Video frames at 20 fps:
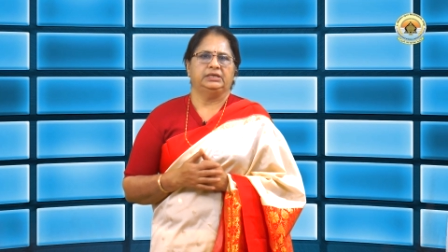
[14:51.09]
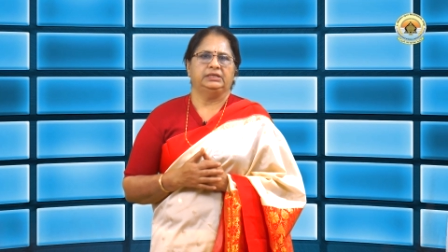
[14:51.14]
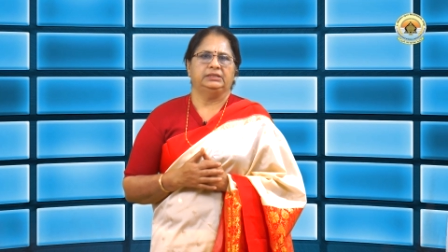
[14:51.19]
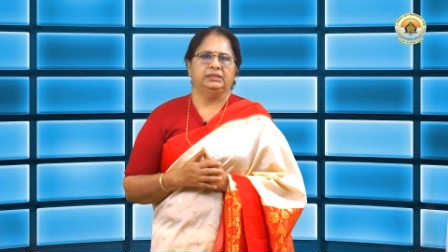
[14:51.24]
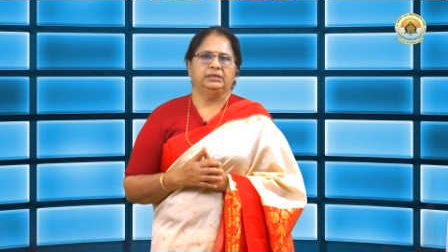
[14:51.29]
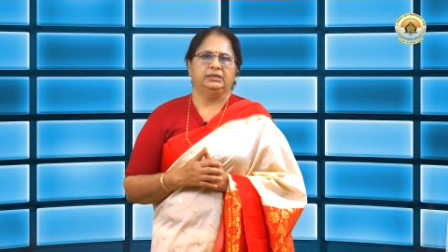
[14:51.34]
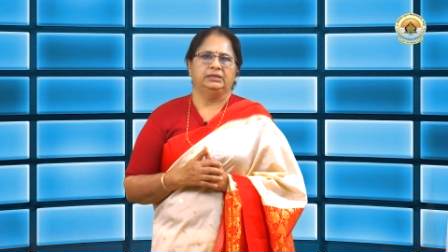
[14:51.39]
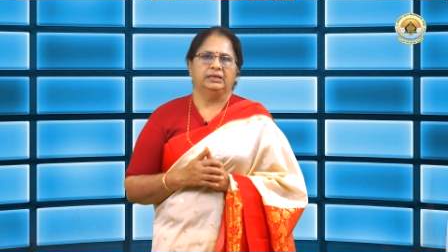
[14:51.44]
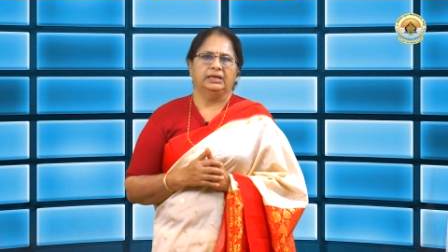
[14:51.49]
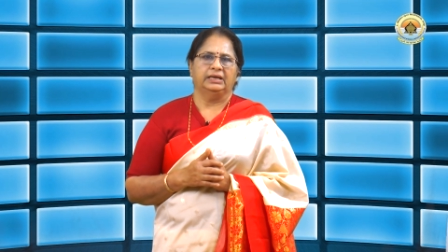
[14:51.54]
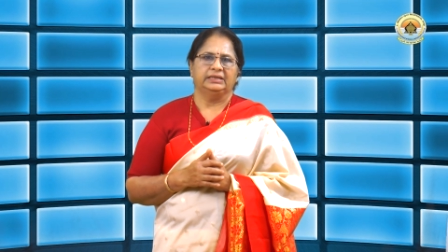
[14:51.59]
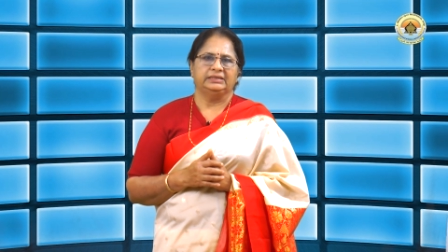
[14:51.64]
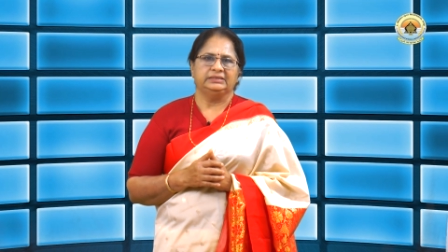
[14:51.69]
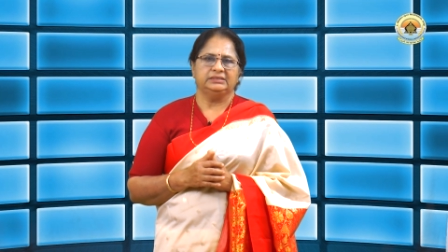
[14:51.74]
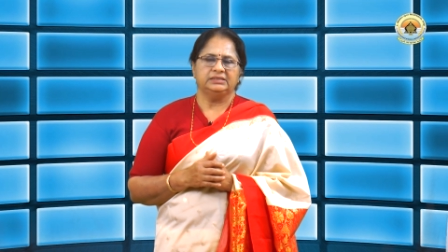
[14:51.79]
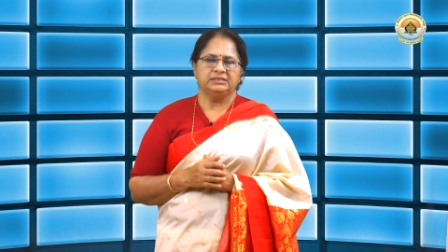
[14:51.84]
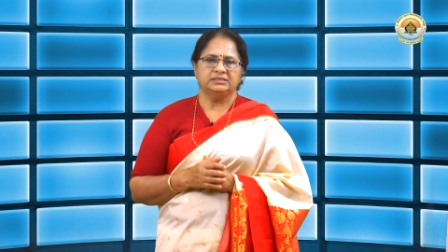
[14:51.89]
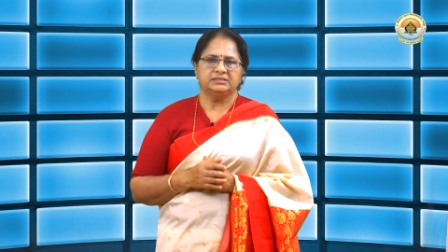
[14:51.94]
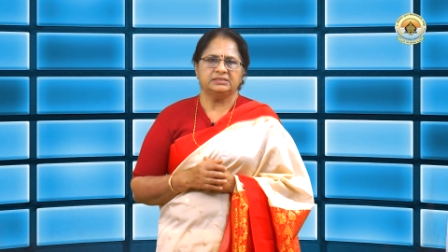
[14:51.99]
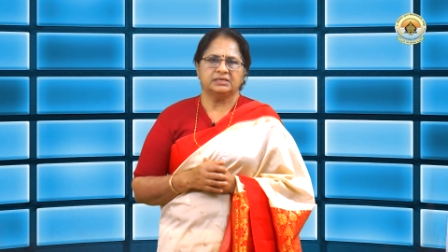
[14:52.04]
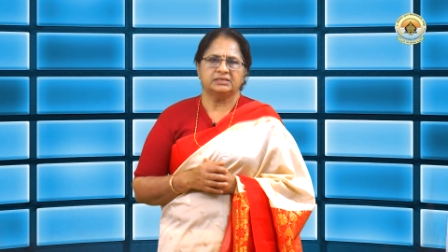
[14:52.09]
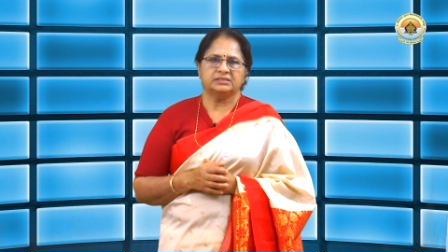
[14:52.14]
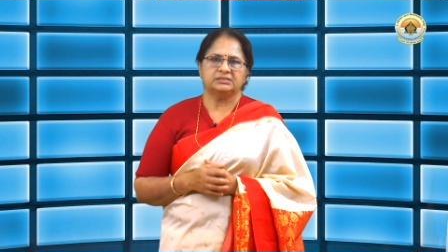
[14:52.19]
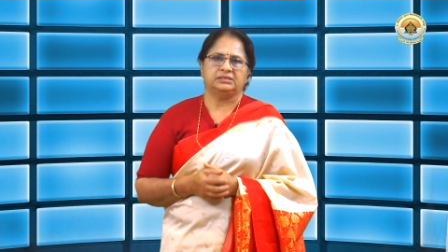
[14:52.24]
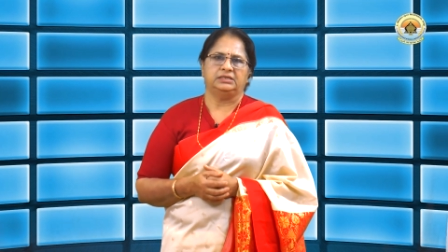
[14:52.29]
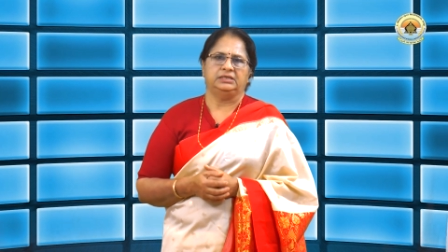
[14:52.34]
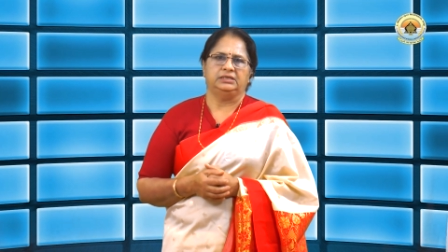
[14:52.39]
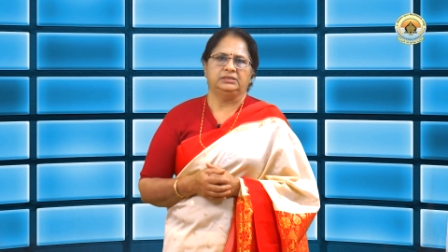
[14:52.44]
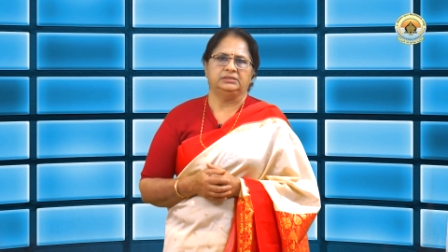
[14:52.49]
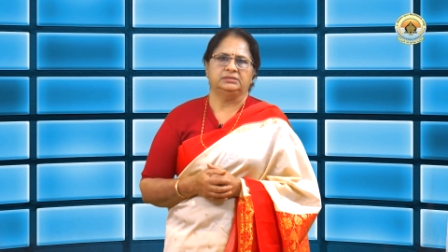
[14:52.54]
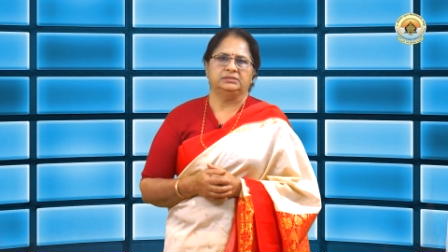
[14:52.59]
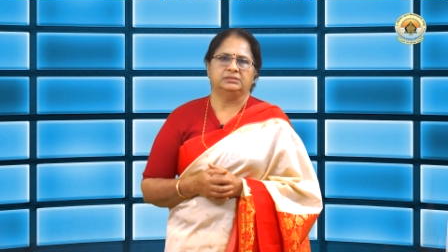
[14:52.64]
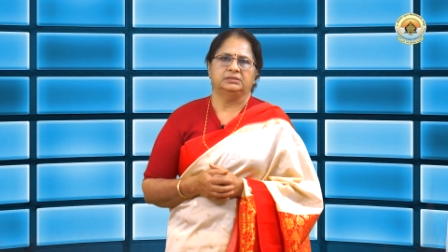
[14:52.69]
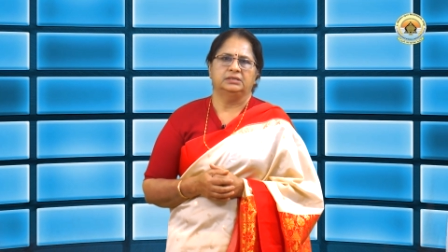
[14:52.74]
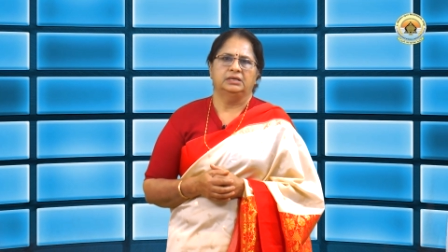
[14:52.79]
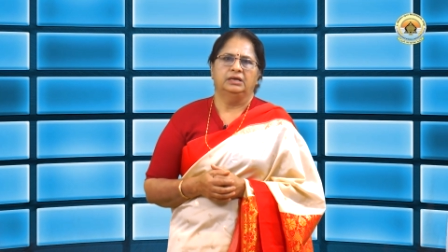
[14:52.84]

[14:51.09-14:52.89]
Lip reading: in the 1960s